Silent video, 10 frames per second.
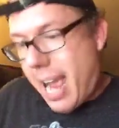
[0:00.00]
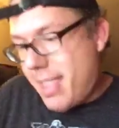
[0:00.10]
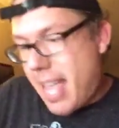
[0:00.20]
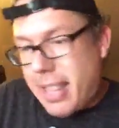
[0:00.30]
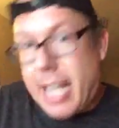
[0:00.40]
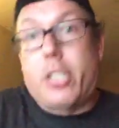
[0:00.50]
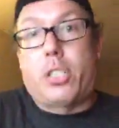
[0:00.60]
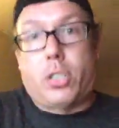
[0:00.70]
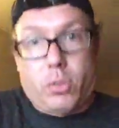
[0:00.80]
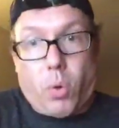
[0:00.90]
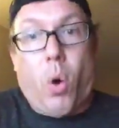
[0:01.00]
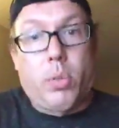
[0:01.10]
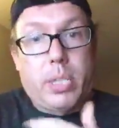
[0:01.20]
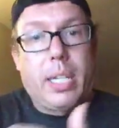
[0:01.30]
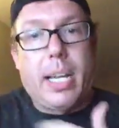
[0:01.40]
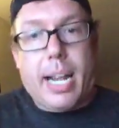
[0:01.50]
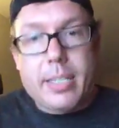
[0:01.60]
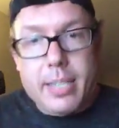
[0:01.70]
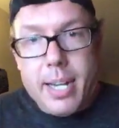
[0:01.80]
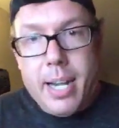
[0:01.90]
and then they scroll to the
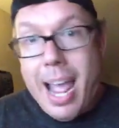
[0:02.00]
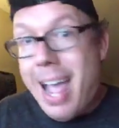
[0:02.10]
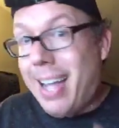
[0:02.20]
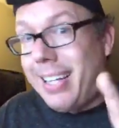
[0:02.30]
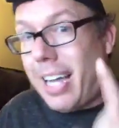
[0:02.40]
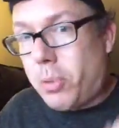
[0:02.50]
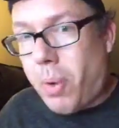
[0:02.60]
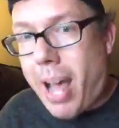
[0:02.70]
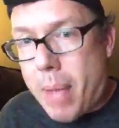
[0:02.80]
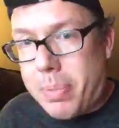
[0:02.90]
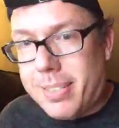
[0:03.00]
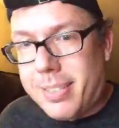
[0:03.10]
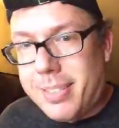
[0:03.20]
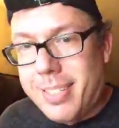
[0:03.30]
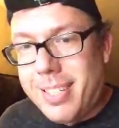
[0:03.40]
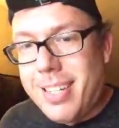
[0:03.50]
next thing, guess what happens?